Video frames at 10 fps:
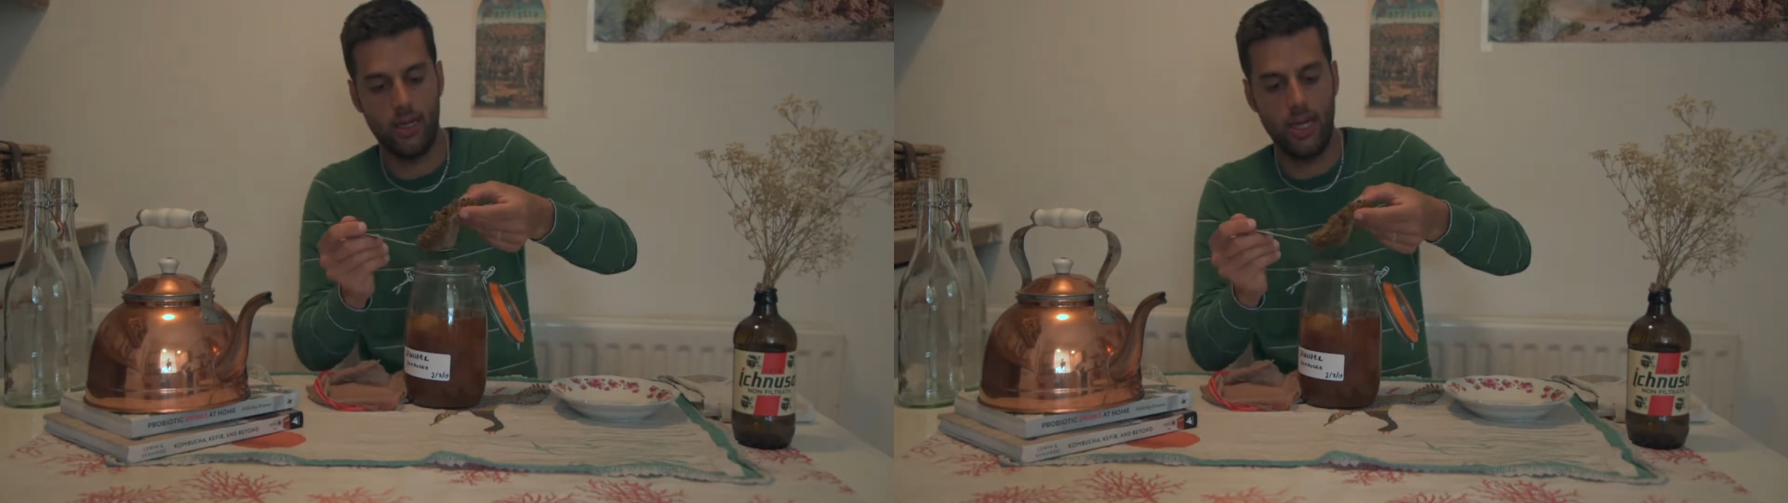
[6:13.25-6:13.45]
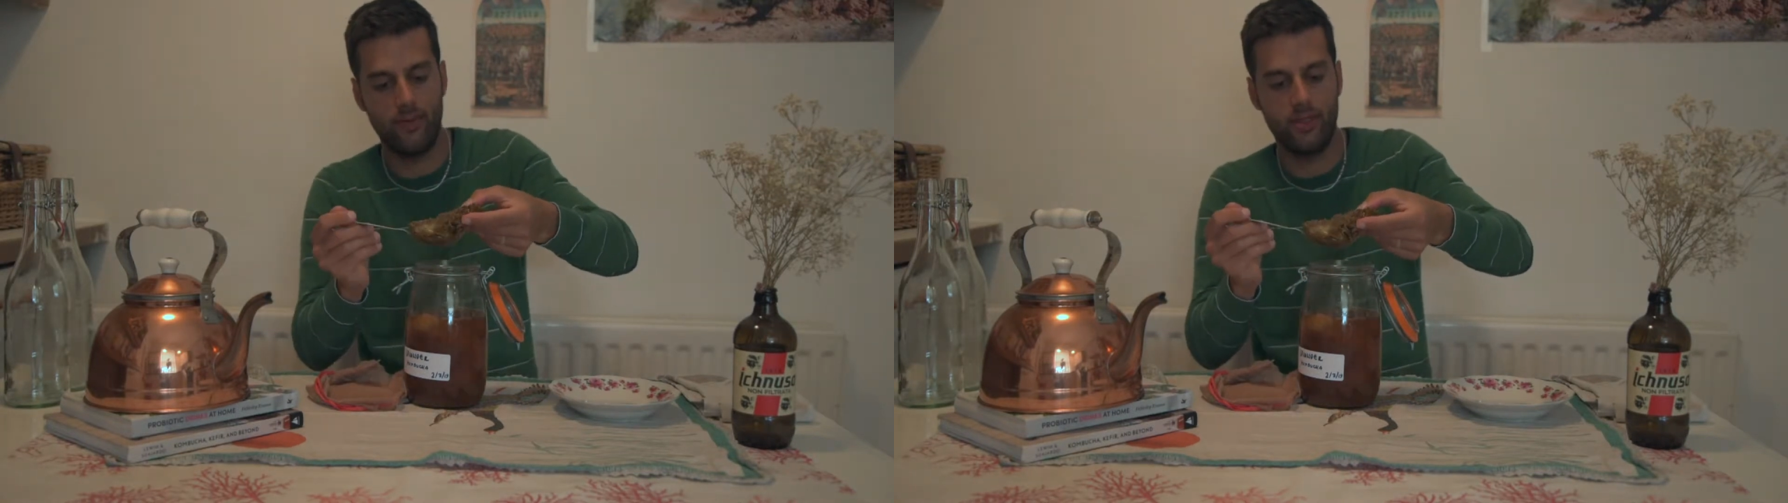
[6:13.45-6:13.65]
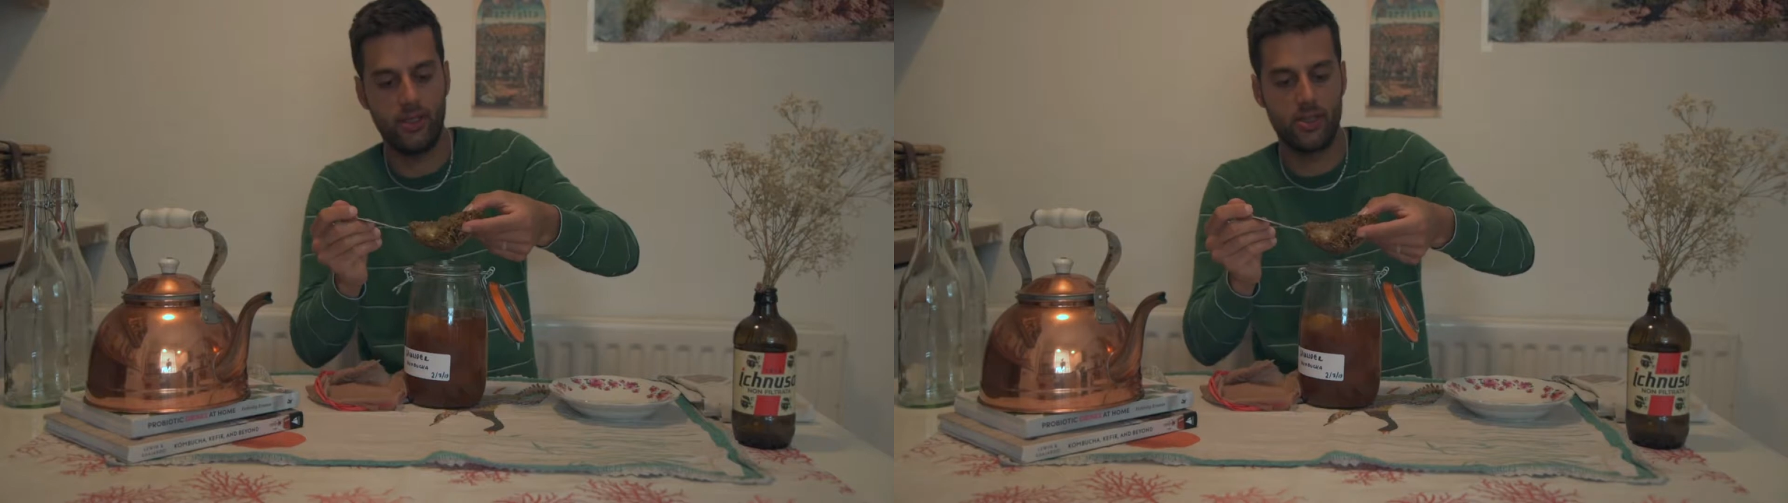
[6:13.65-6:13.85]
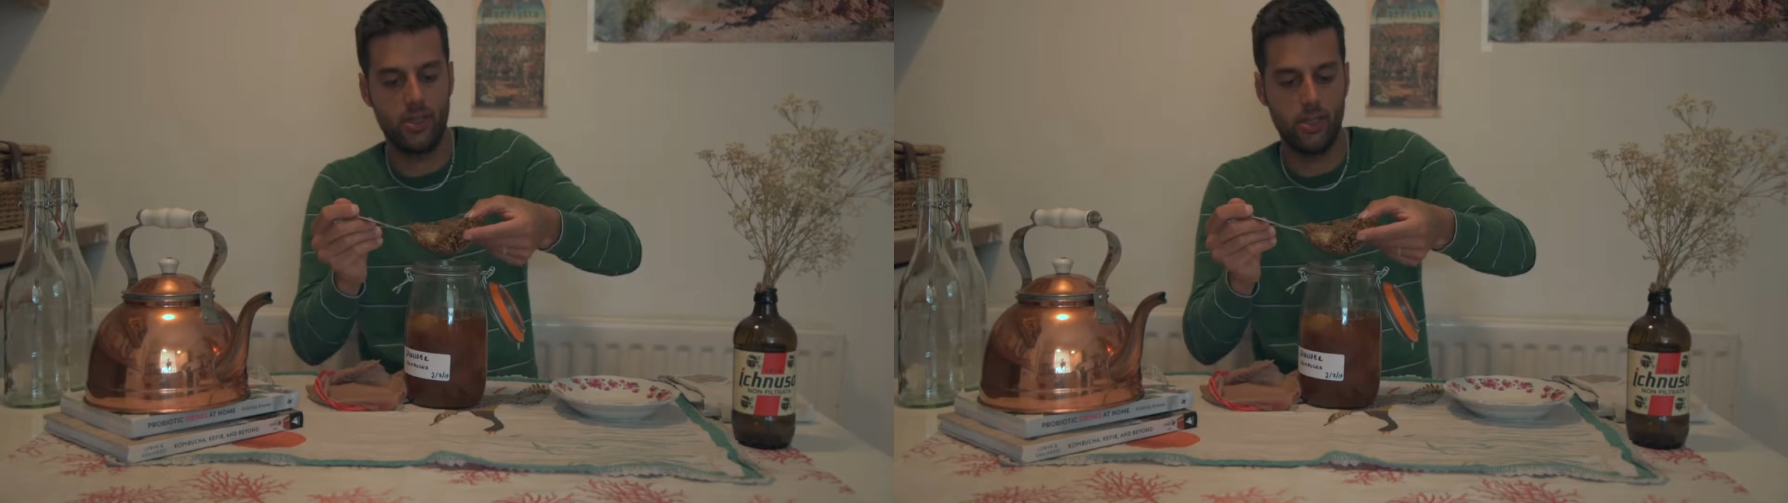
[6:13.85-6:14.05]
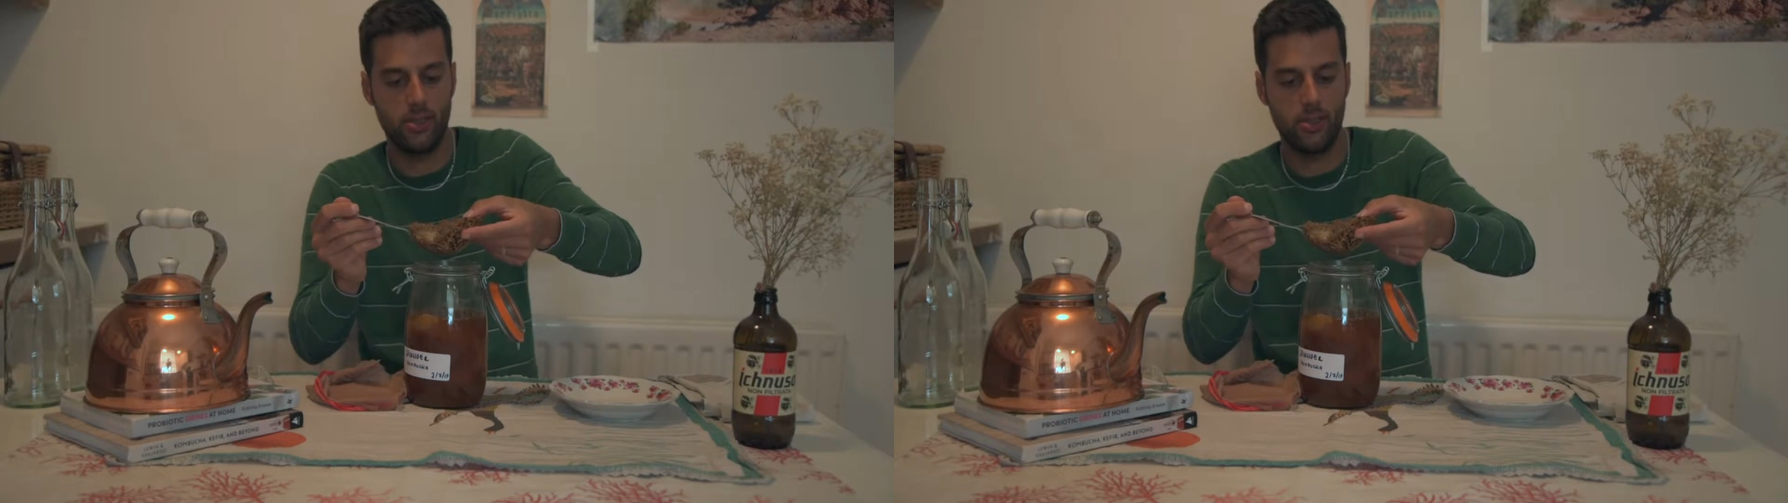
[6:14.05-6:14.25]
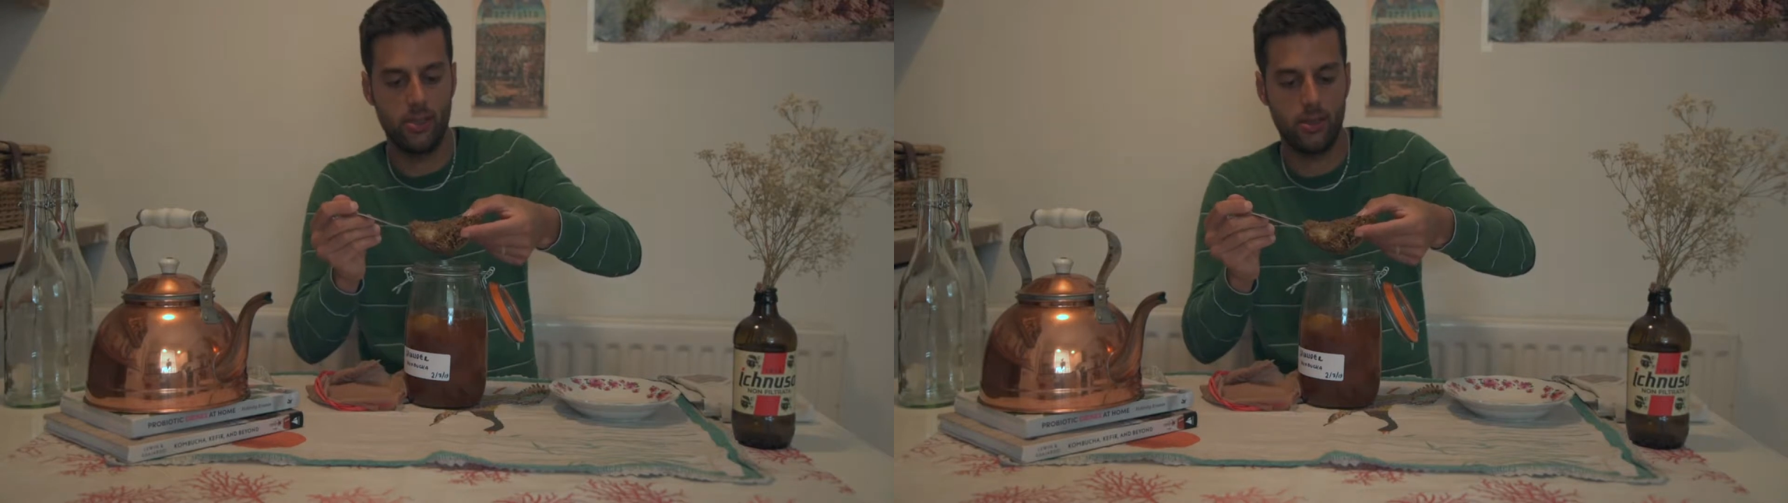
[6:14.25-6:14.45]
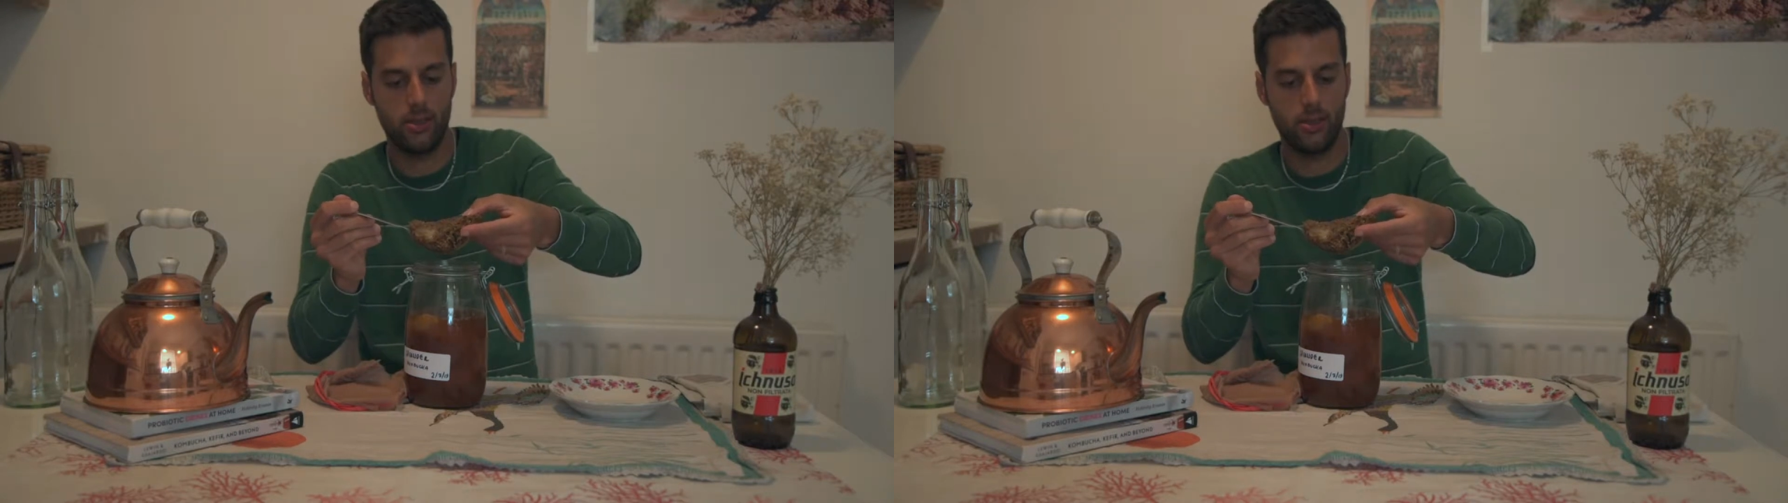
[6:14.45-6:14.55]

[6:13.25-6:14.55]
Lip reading: lavender seeds.